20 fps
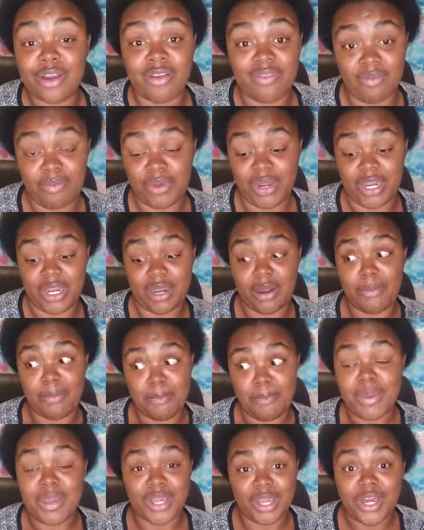of and put it in a
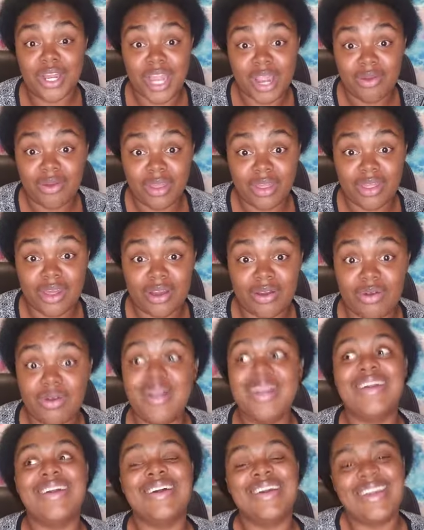good area though,
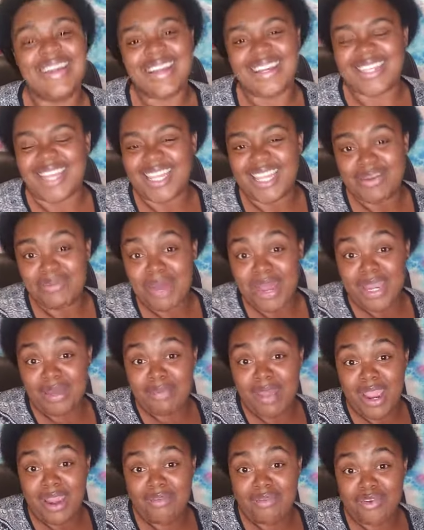because I left mine in the
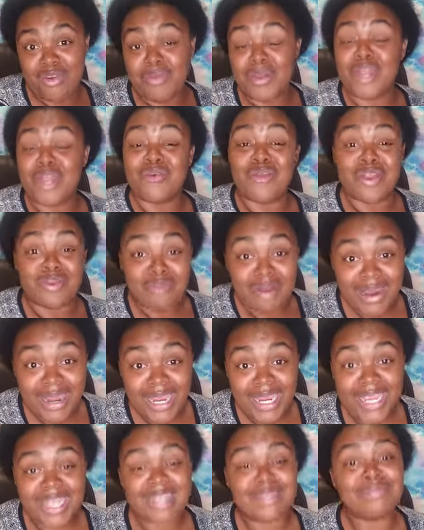bathroom and it went
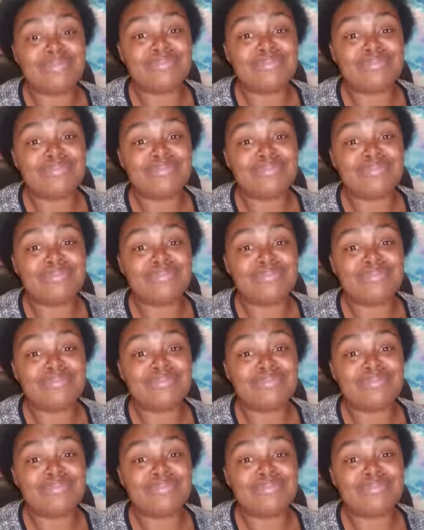rank.